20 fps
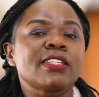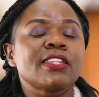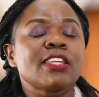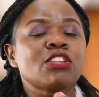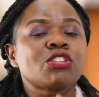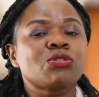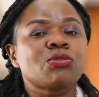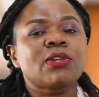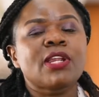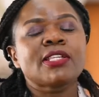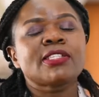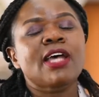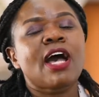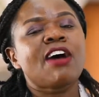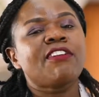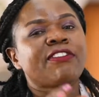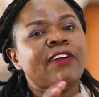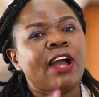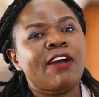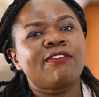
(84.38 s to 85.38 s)
students
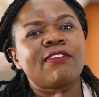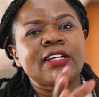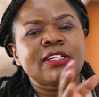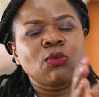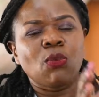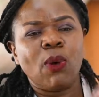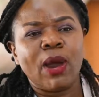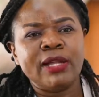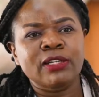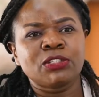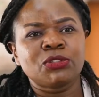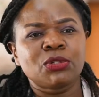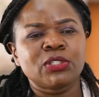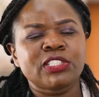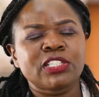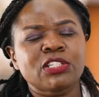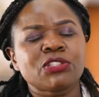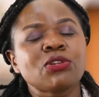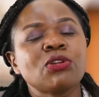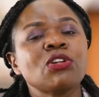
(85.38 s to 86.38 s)
have covered one
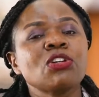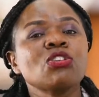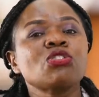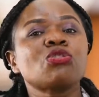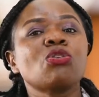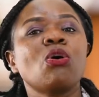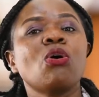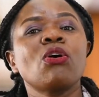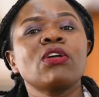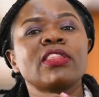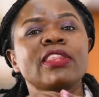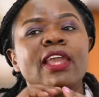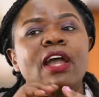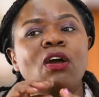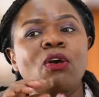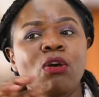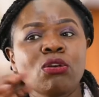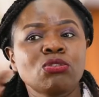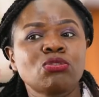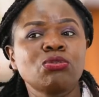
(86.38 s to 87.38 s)
rotation, so they are
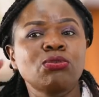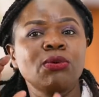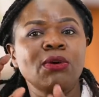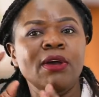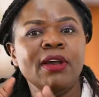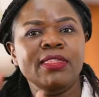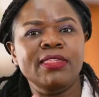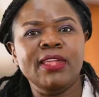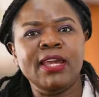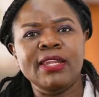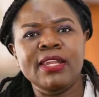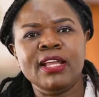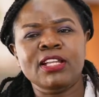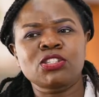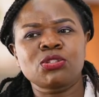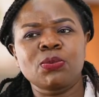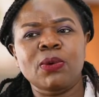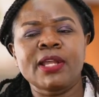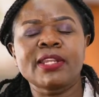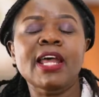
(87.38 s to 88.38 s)
going to the
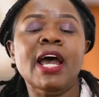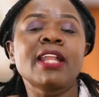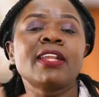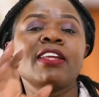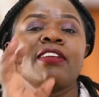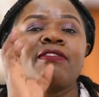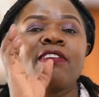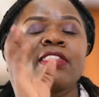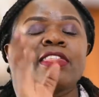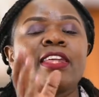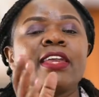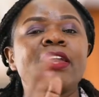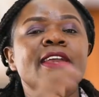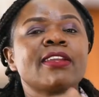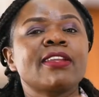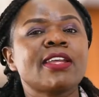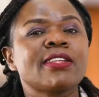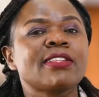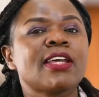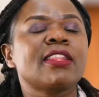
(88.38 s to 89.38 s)
next one. And even the
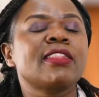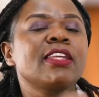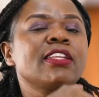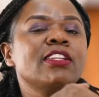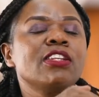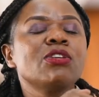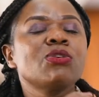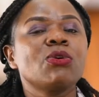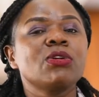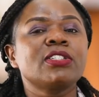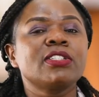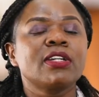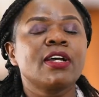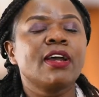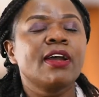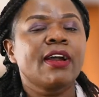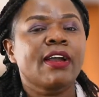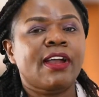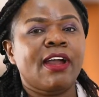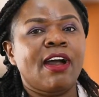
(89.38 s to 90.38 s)
areas that they did not
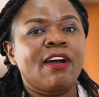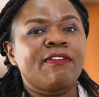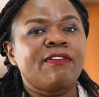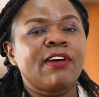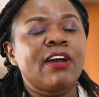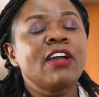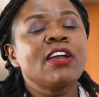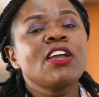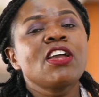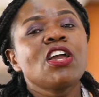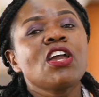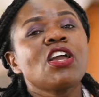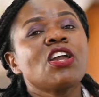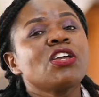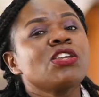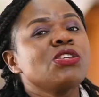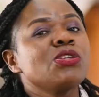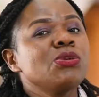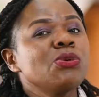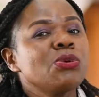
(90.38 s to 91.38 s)
cover,
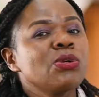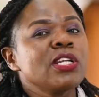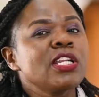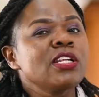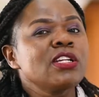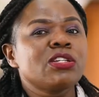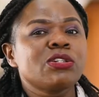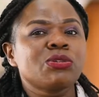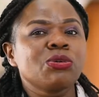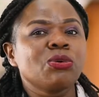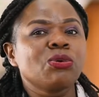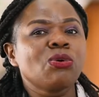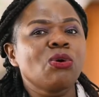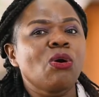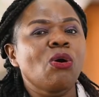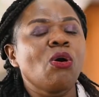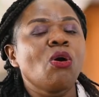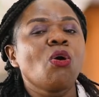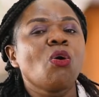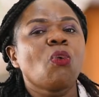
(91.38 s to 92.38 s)
you need to
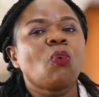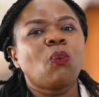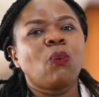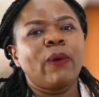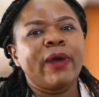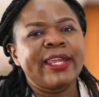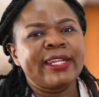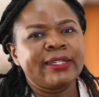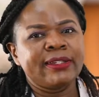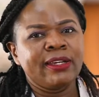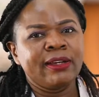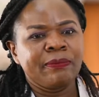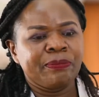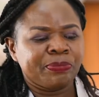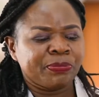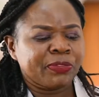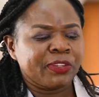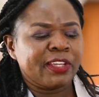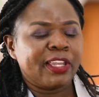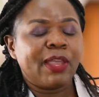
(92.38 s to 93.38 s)
know when
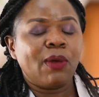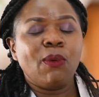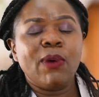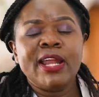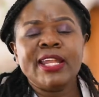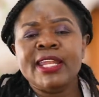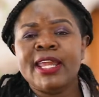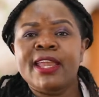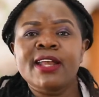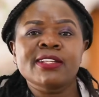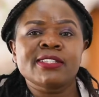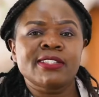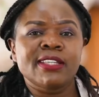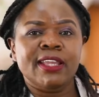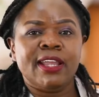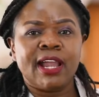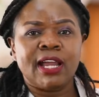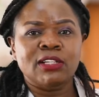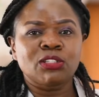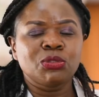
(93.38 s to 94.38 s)
else they
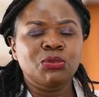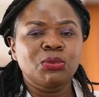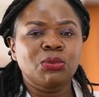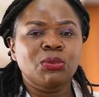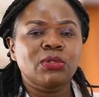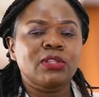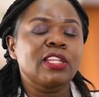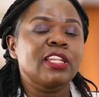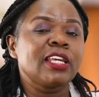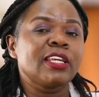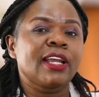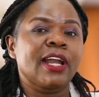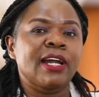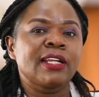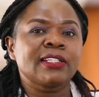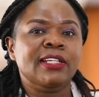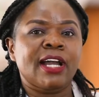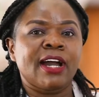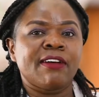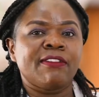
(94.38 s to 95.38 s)

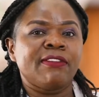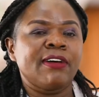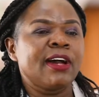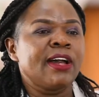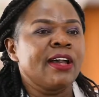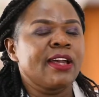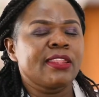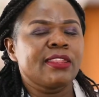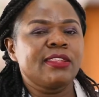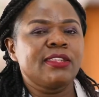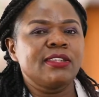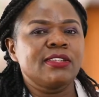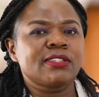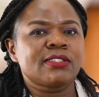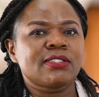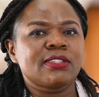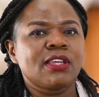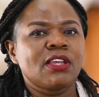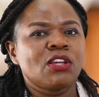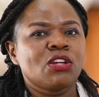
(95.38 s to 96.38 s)
can cover
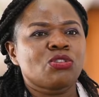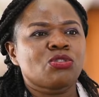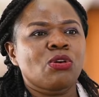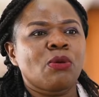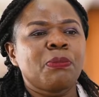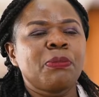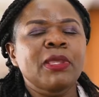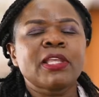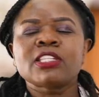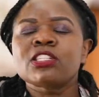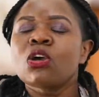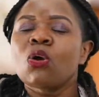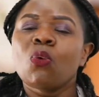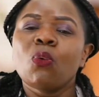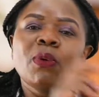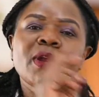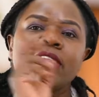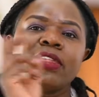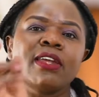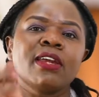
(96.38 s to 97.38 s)
these topics
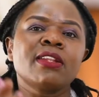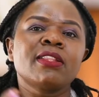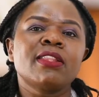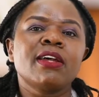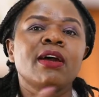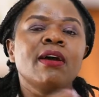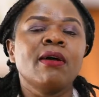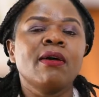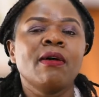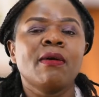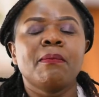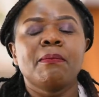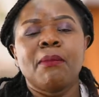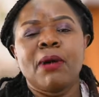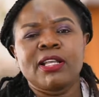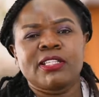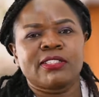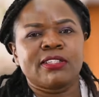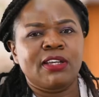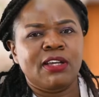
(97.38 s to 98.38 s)
within the
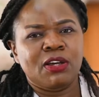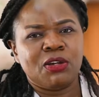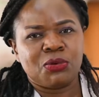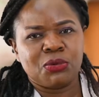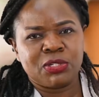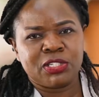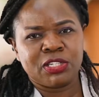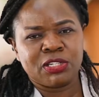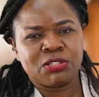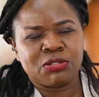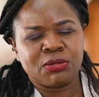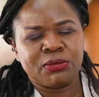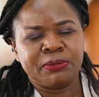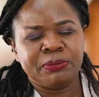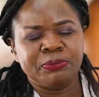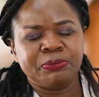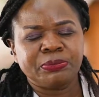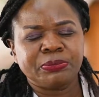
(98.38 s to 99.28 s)
master rotation.